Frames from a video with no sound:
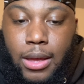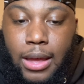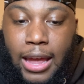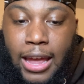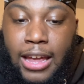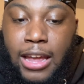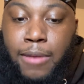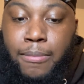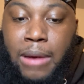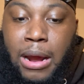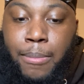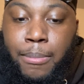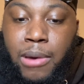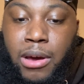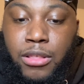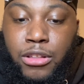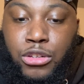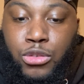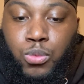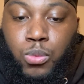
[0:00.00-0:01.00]
and in my
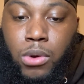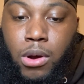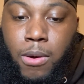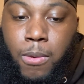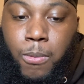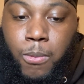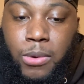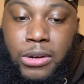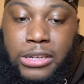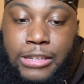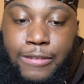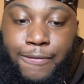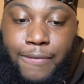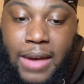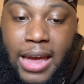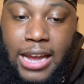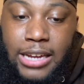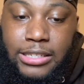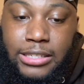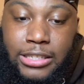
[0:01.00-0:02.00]
mother's womb was
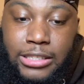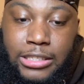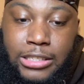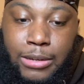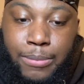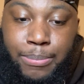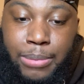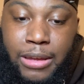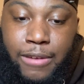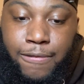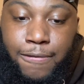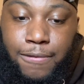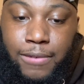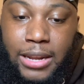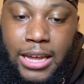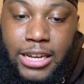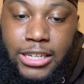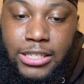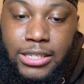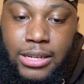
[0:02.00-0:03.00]
fashioned to be
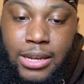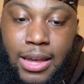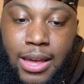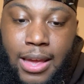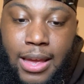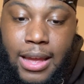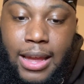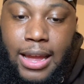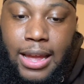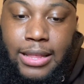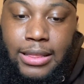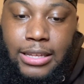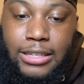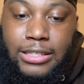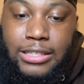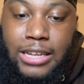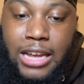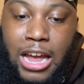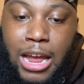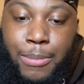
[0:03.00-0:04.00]
flesh in the
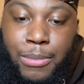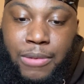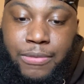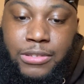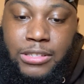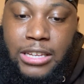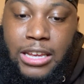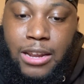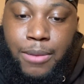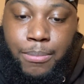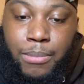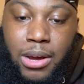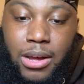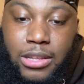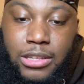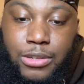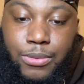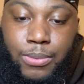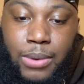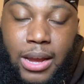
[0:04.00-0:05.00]
time of 10
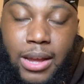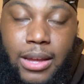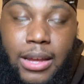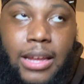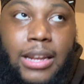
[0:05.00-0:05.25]
months, right?